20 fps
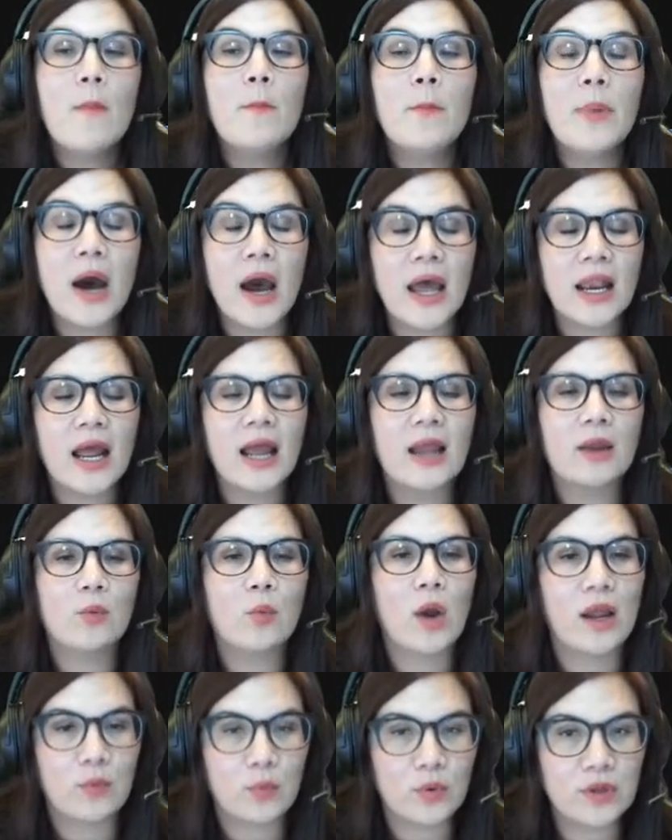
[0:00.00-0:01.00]
But I,
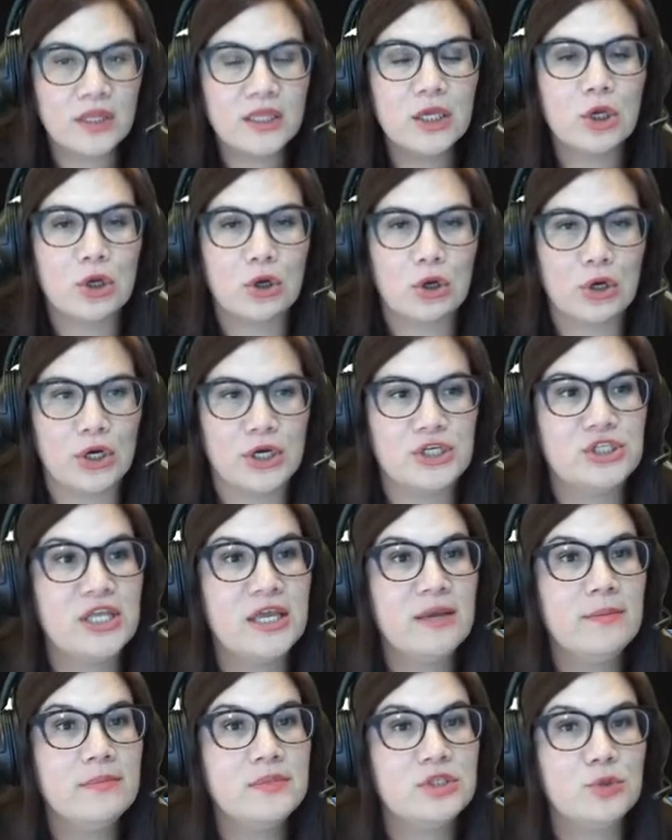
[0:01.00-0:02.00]
I really encourage
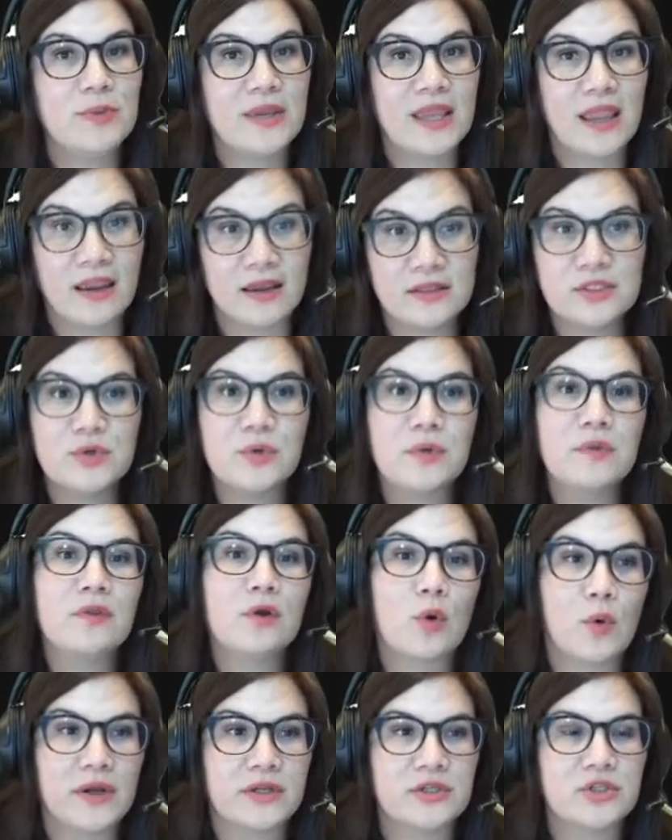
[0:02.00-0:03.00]
them to be answering the
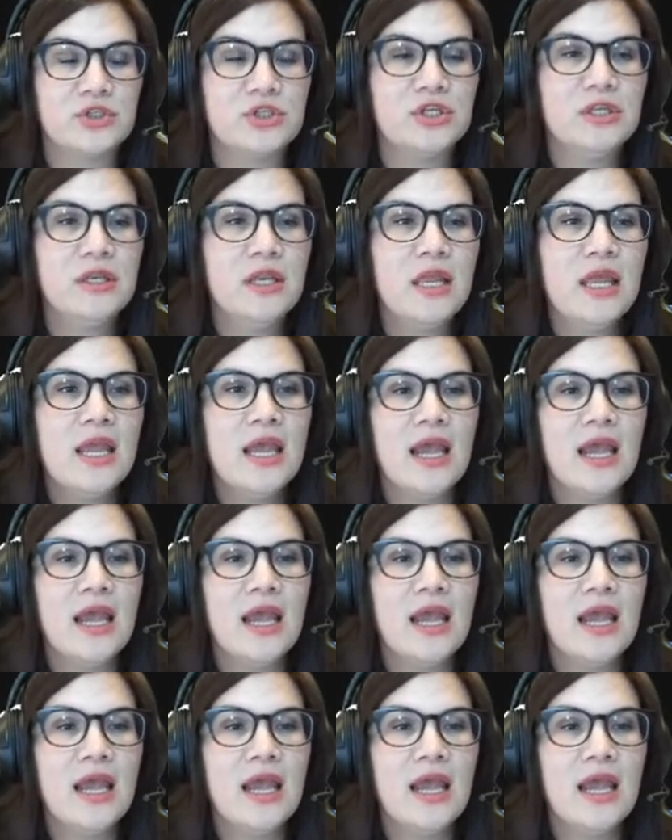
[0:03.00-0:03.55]
question